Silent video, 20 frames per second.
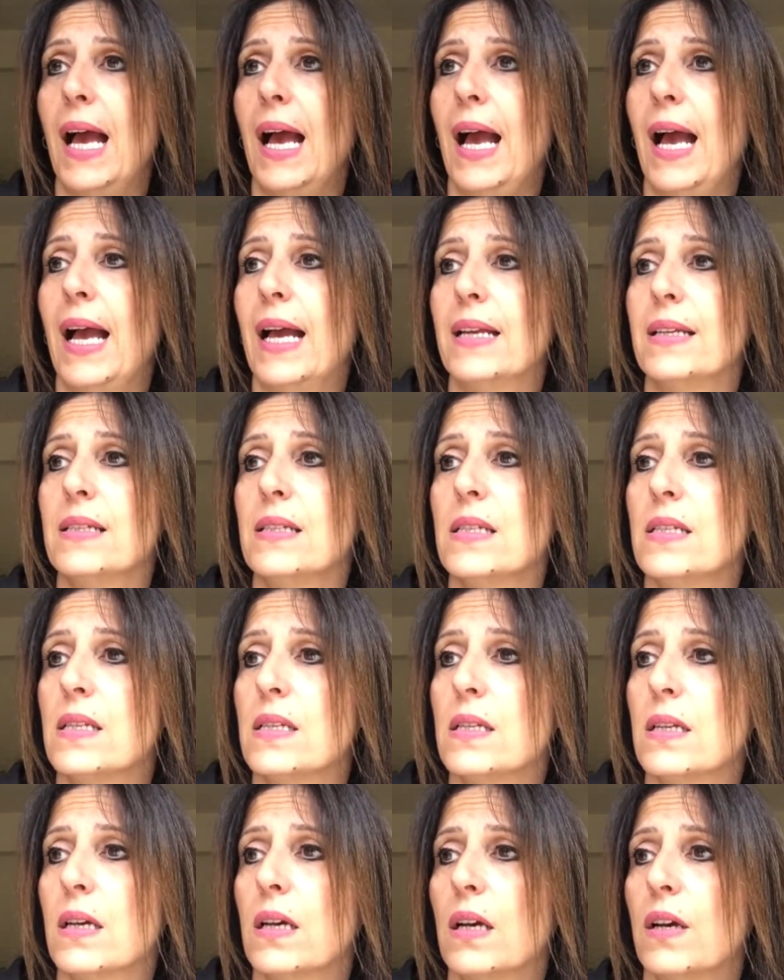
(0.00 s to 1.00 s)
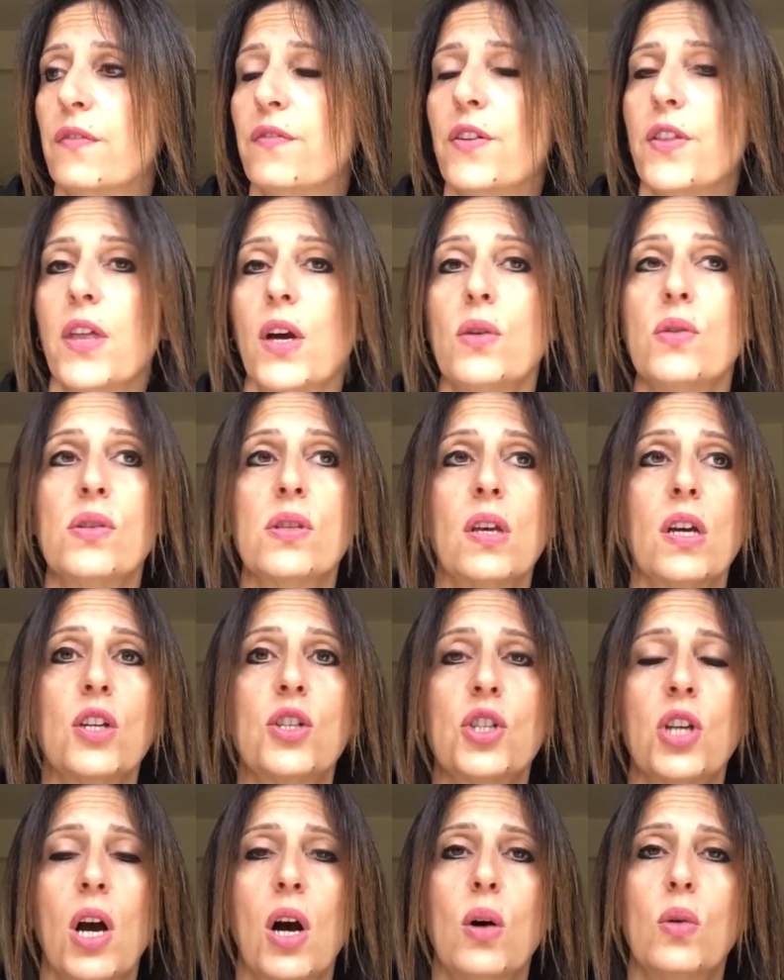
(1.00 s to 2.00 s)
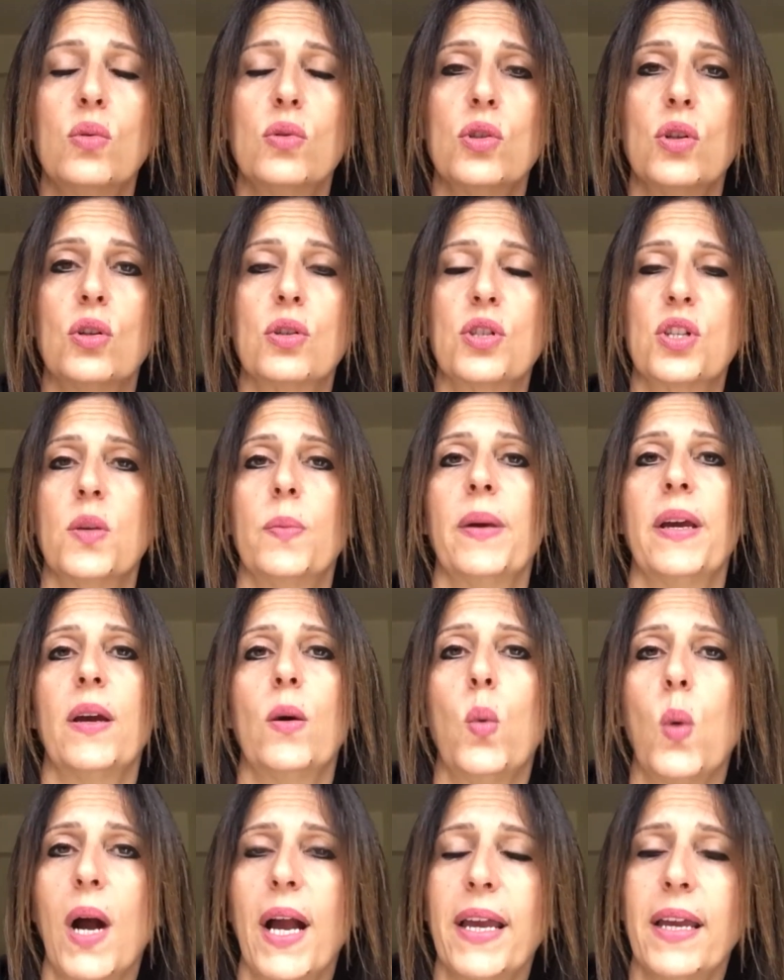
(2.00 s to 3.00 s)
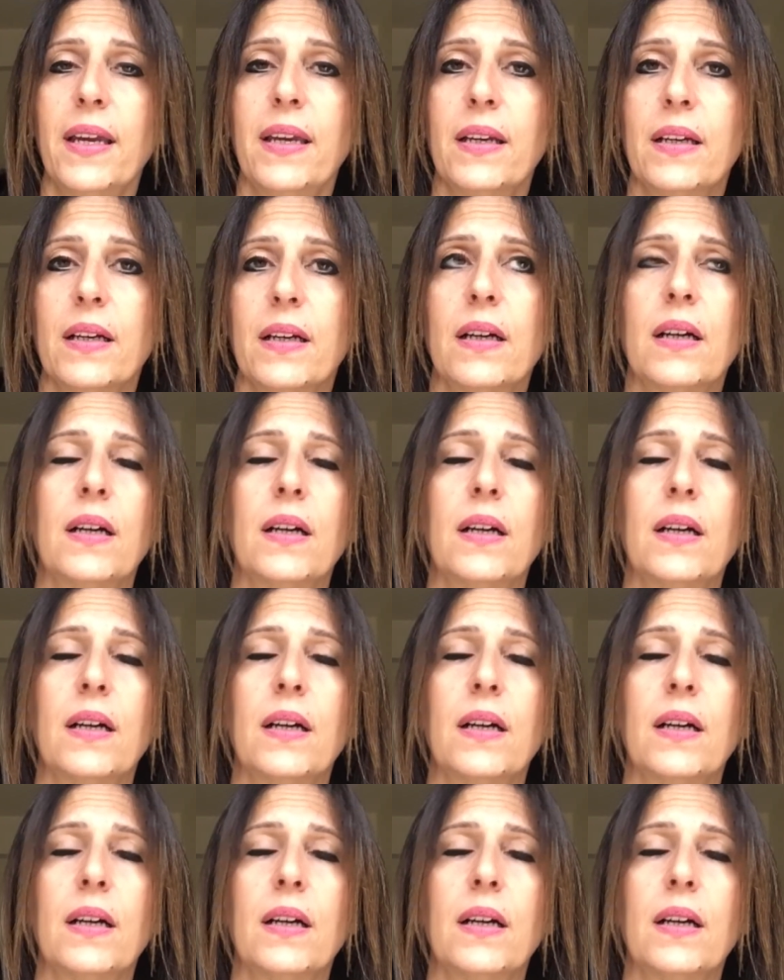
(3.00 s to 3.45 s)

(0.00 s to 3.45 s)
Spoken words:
And for those that are told not to bear weight,